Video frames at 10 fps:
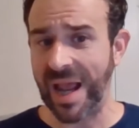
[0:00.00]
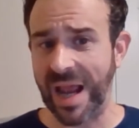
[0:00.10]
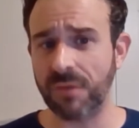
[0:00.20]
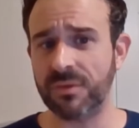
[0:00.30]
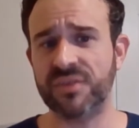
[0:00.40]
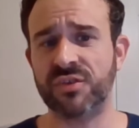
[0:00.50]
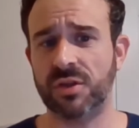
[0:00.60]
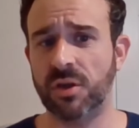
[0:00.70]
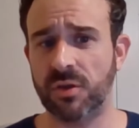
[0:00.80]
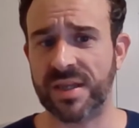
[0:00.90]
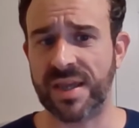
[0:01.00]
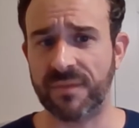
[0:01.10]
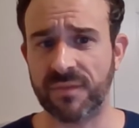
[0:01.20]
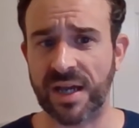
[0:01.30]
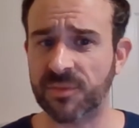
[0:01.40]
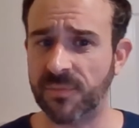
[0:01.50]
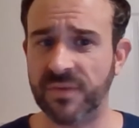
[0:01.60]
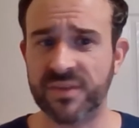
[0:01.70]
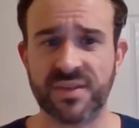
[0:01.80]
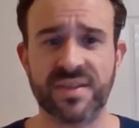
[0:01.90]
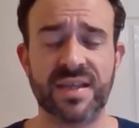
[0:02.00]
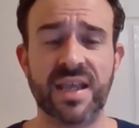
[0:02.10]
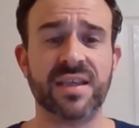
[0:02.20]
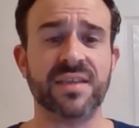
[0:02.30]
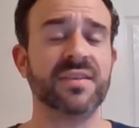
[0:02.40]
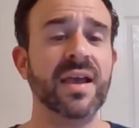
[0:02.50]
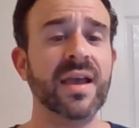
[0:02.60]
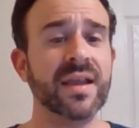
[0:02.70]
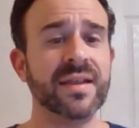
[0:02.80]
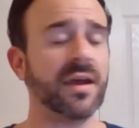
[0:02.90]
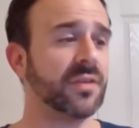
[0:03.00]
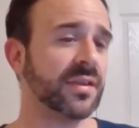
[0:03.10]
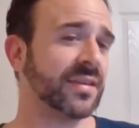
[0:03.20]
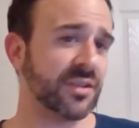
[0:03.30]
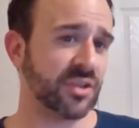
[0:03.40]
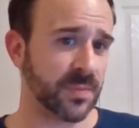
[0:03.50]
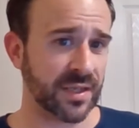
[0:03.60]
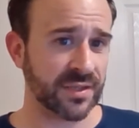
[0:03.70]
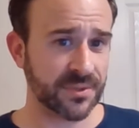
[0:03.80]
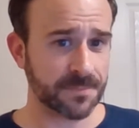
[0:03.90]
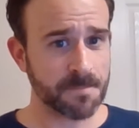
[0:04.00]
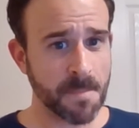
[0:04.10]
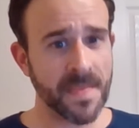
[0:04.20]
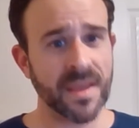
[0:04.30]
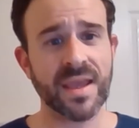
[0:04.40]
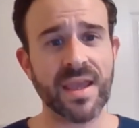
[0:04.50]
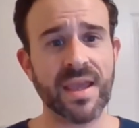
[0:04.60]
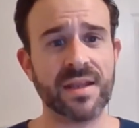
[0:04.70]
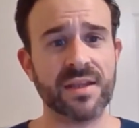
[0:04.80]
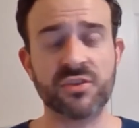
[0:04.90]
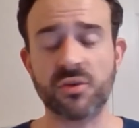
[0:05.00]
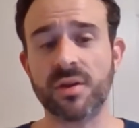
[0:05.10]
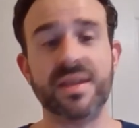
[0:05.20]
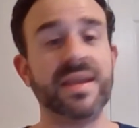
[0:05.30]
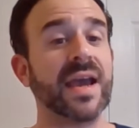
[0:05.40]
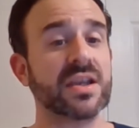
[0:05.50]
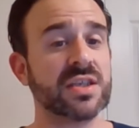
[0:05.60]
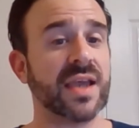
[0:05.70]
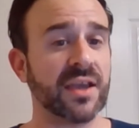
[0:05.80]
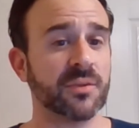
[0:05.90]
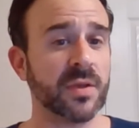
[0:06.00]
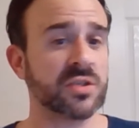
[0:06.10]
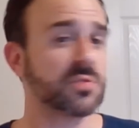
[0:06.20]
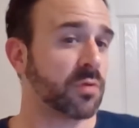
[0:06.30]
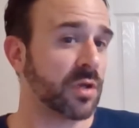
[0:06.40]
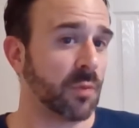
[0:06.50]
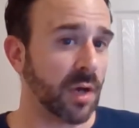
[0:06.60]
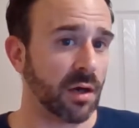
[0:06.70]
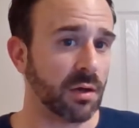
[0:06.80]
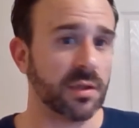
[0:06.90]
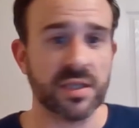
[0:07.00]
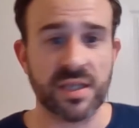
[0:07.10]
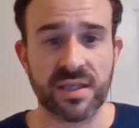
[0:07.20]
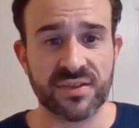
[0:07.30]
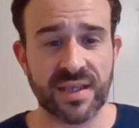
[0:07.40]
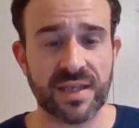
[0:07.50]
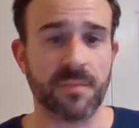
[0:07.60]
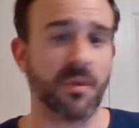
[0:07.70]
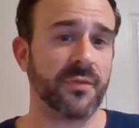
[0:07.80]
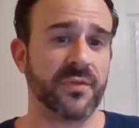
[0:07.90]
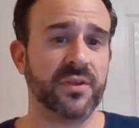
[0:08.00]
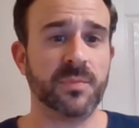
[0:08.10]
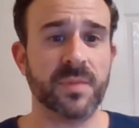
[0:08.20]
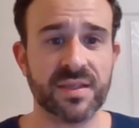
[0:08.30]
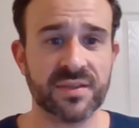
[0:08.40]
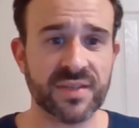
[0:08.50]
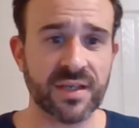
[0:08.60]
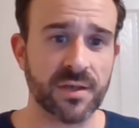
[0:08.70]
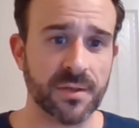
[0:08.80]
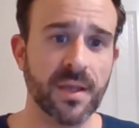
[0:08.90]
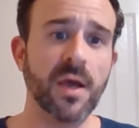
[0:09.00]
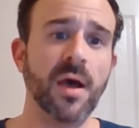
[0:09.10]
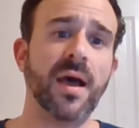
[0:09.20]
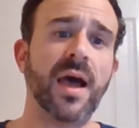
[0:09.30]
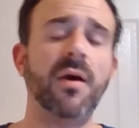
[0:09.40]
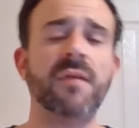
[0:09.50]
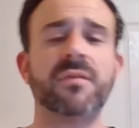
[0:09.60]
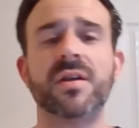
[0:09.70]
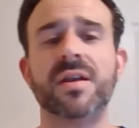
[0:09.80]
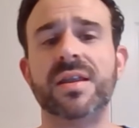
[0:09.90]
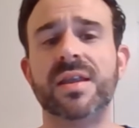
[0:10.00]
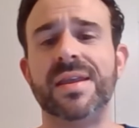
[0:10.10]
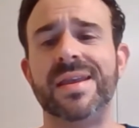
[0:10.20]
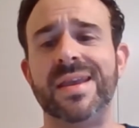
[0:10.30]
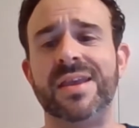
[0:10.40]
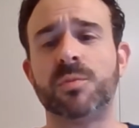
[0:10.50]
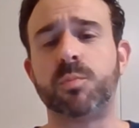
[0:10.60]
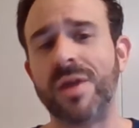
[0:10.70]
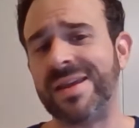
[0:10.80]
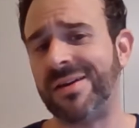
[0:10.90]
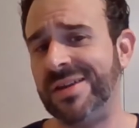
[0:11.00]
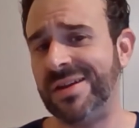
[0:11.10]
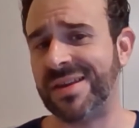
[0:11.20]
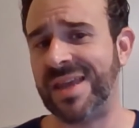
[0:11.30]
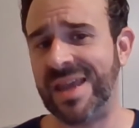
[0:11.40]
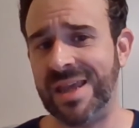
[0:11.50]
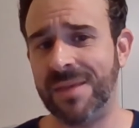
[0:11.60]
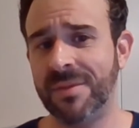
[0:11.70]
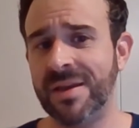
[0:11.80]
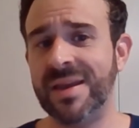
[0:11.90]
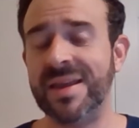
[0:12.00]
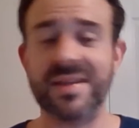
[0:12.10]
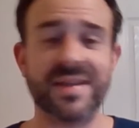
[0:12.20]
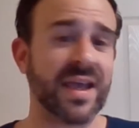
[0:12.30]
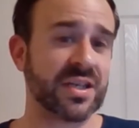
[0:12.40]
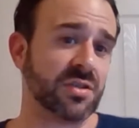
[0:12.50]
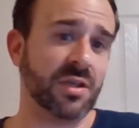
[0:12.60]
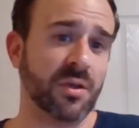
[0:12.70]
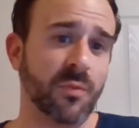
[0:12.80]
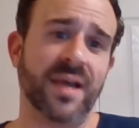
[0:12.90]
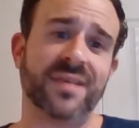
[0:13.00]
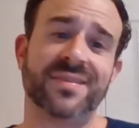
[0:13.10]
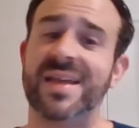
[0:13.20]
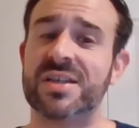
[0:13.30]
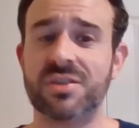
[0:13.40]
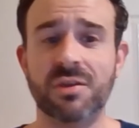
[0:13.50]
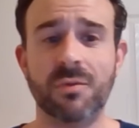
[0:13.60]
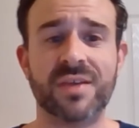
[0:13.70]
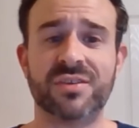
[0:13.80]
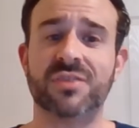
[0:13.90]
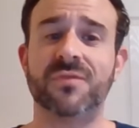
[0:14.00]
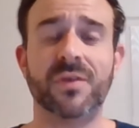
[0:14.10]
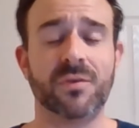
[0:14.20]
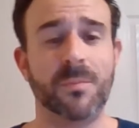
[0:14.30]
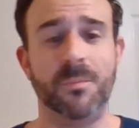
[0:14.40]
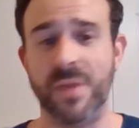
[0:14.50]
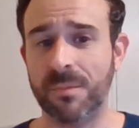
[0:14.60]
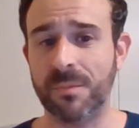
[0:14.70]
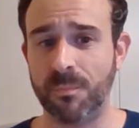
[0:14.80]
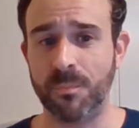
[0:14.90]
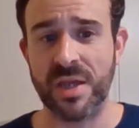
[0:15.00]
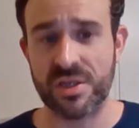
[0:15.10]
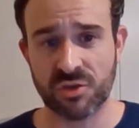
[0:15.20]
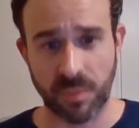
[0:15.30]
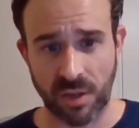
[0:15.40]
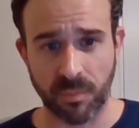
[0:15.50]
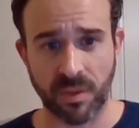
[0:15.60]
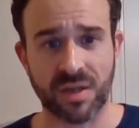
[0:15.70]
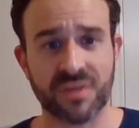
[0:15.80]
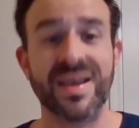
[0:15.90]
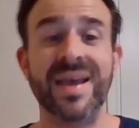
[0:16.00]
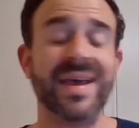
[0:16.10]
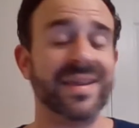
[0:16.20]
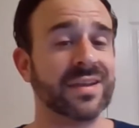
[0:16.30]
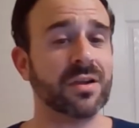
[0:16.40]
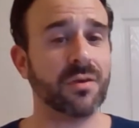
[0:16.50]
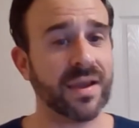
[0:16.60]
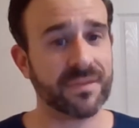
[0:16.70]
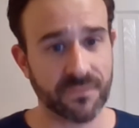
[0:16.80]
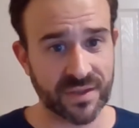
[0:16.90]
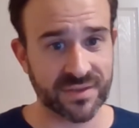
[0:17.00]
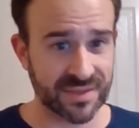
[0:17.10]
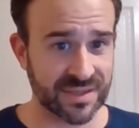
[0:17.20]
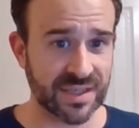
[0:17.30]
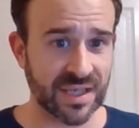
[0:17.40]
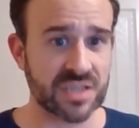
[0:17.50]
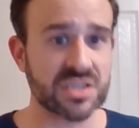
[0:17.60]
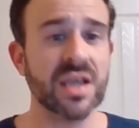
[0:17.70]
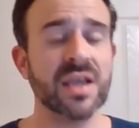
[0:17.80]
I don't necessarily know that Kevin Goffsman fits in the Yankees. Now, I looked at his splits, and historically, he actually has pitched pretty well in Yankee Stadium, all things being considered. However, his breakout year came in the National League West. National League West is filled with big pitchers' ballparks, and they don't have to face the DH.